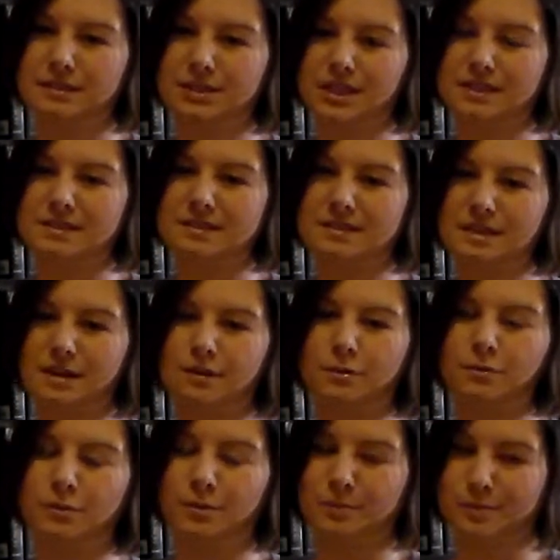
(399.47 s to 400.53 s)
chances are
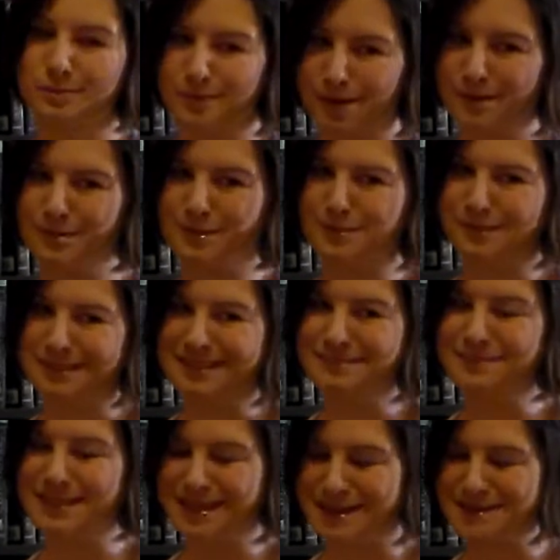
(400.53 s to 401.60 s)
we'll probably
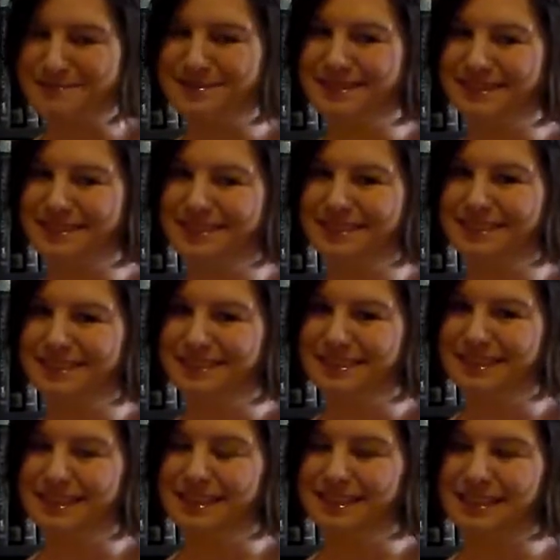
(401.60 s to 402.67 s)
be upped.
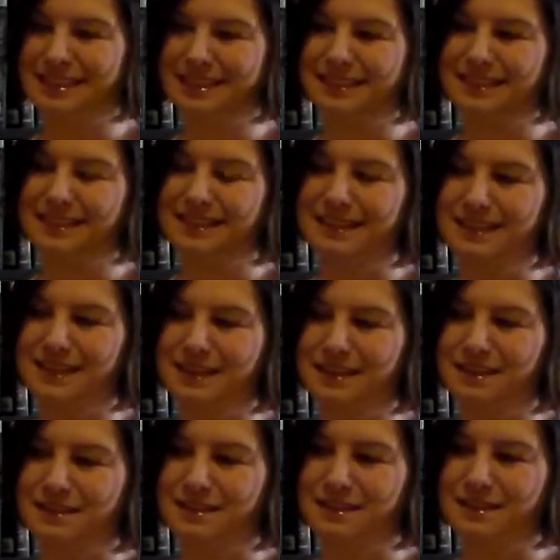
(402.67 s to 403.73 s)
And
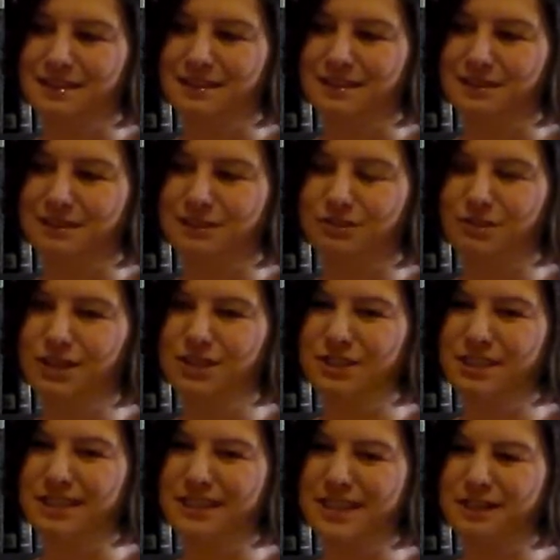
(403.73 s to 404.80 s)

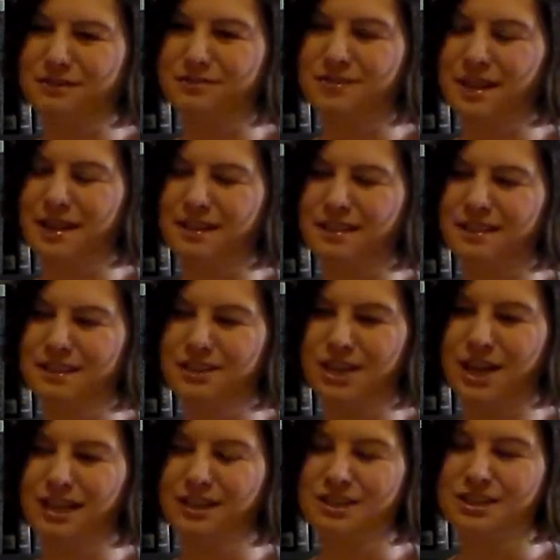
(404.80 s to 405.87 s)
strangely enough, the
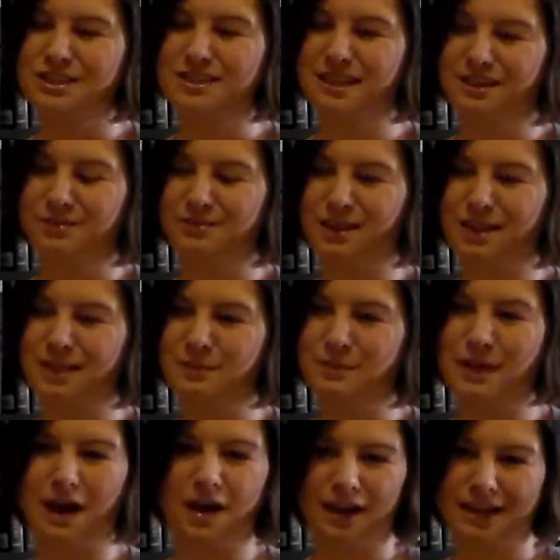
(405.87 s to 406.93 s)
challenges that I'm falling
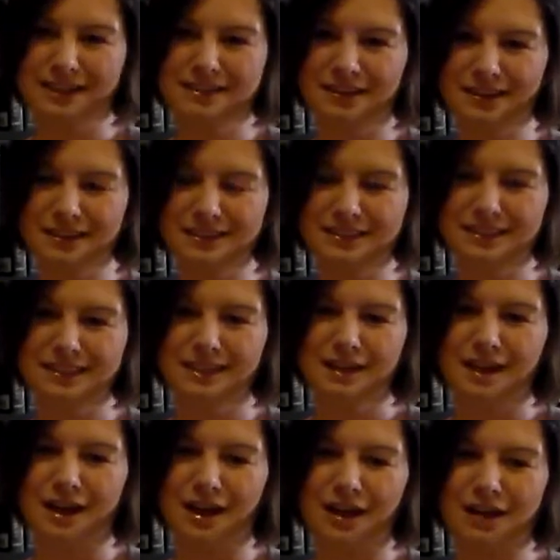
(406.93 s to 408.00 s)
behind on
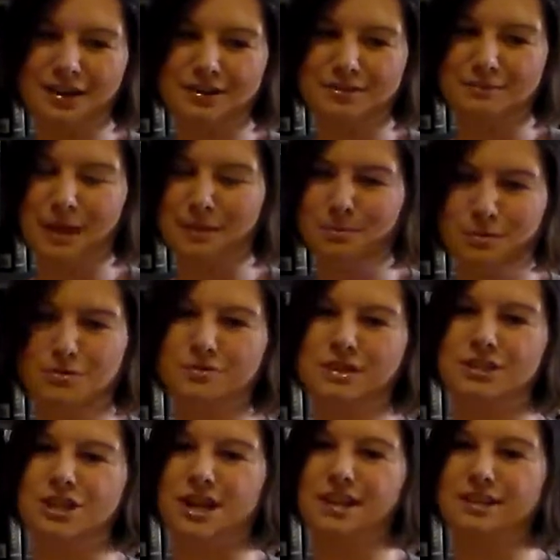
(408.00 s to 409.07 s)
are my
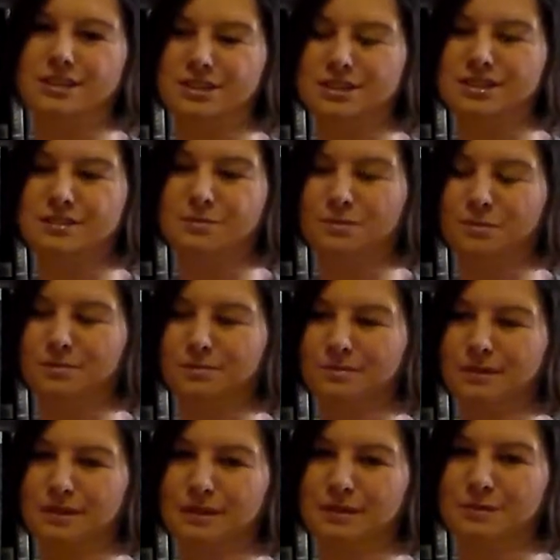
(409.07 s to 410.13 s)
movie challenges
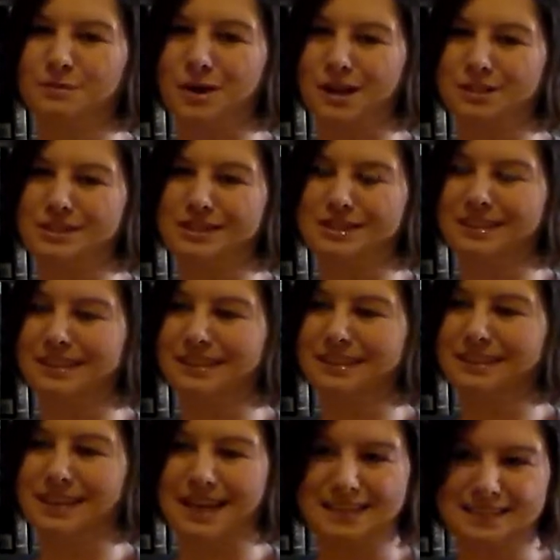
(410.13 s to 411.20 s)
watching
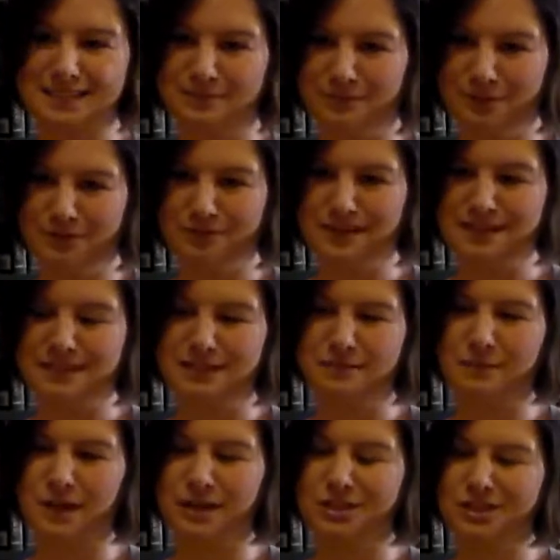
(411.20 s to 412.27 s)
classic movies,
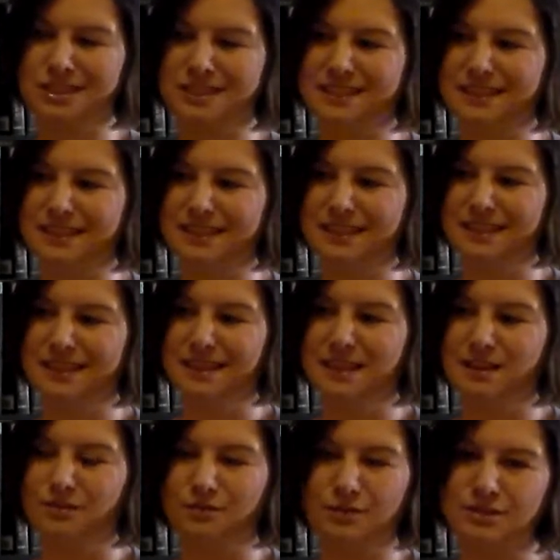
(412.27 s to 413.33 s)
watching
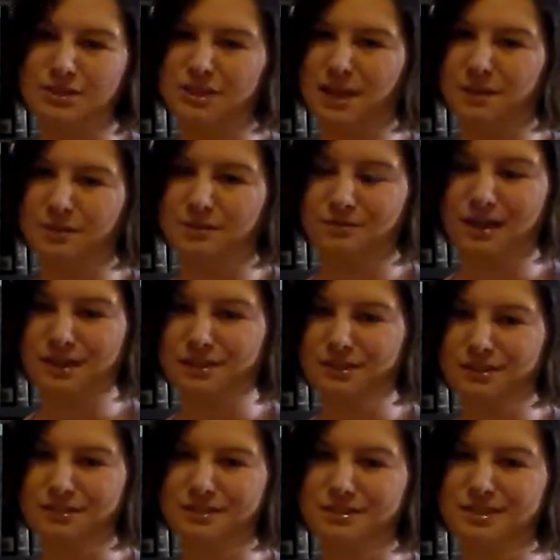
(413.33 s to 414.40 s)
first time
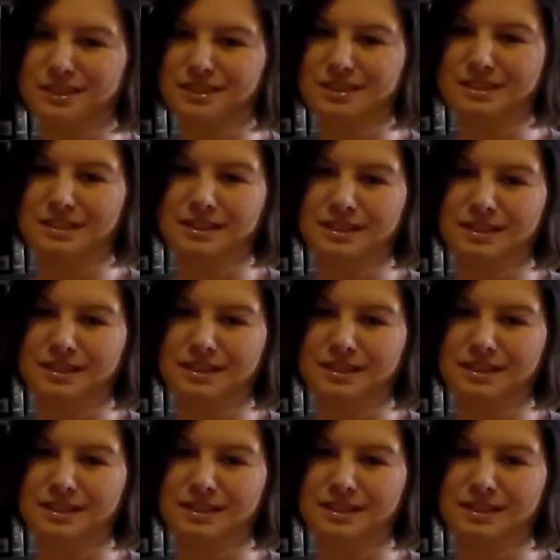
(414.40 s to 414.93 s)
directors,